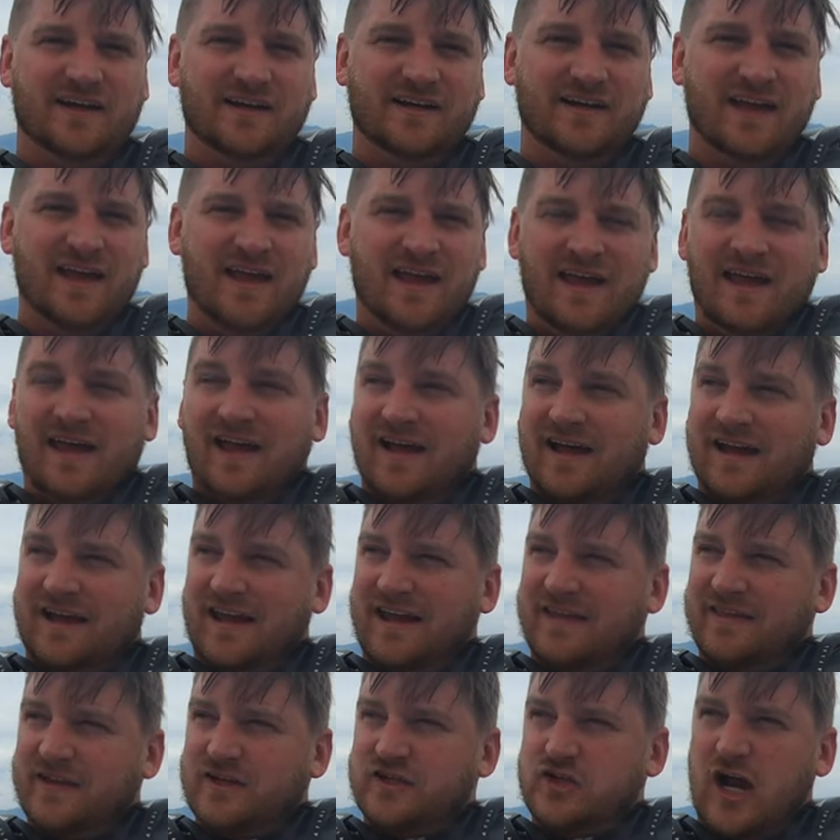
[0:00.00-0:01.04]
And
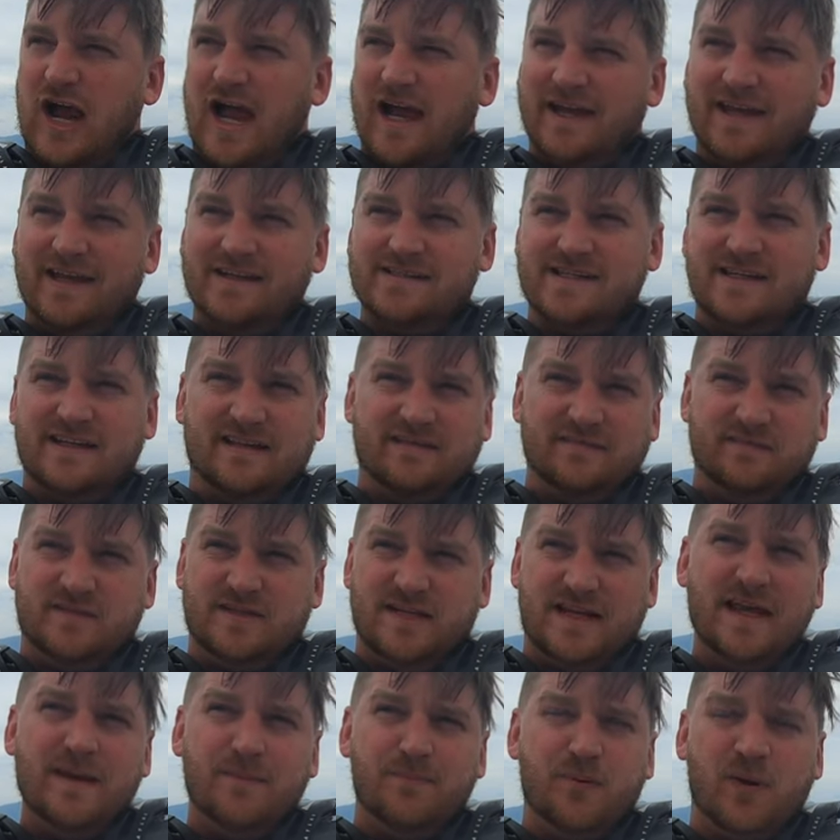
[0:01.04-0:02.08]
again, the track isn't
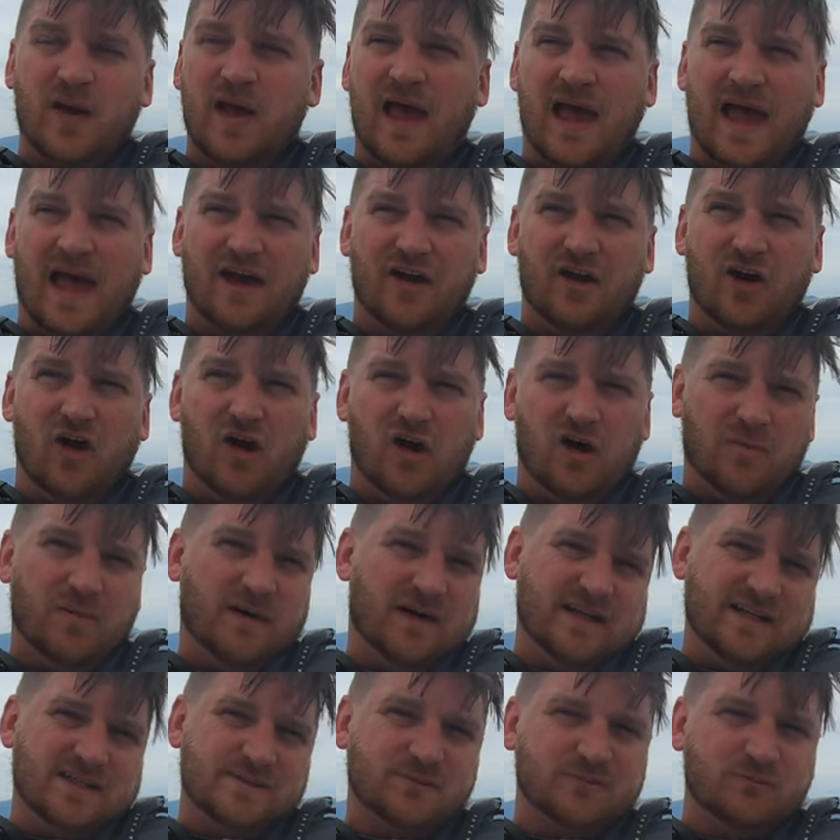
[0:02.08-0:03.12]
deep at all,
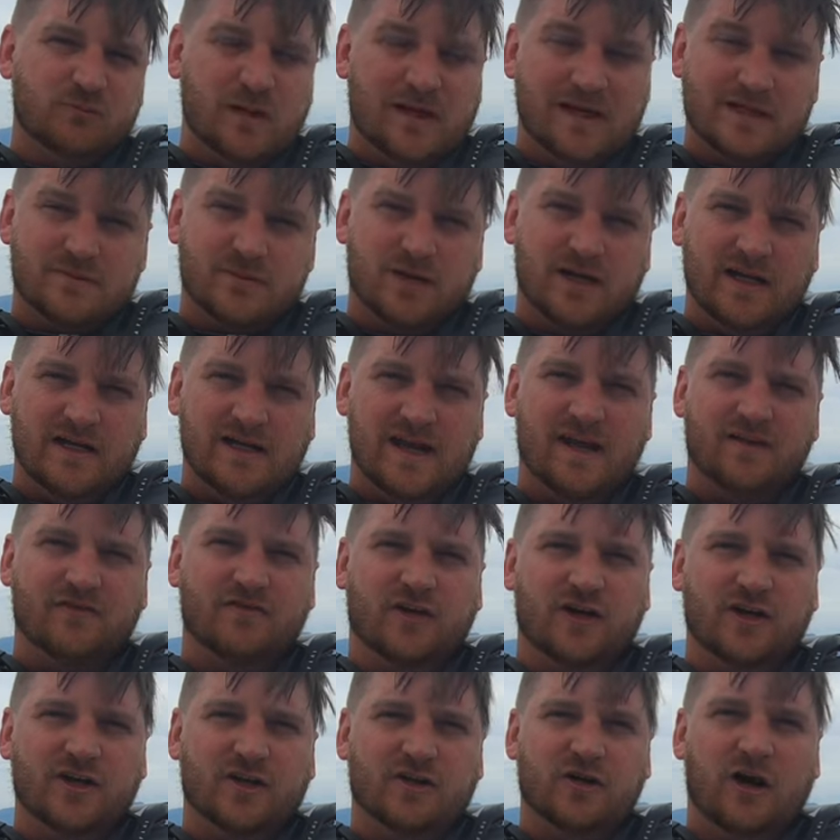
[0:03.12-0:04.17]
but it's it's pretty dang
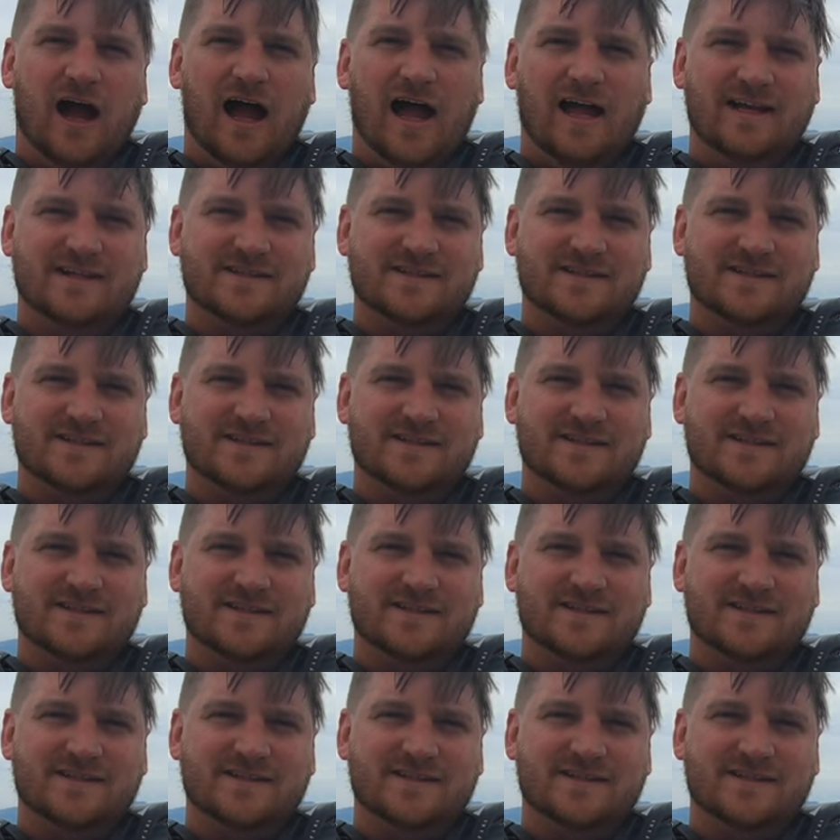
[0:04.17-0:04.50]
fun to ride.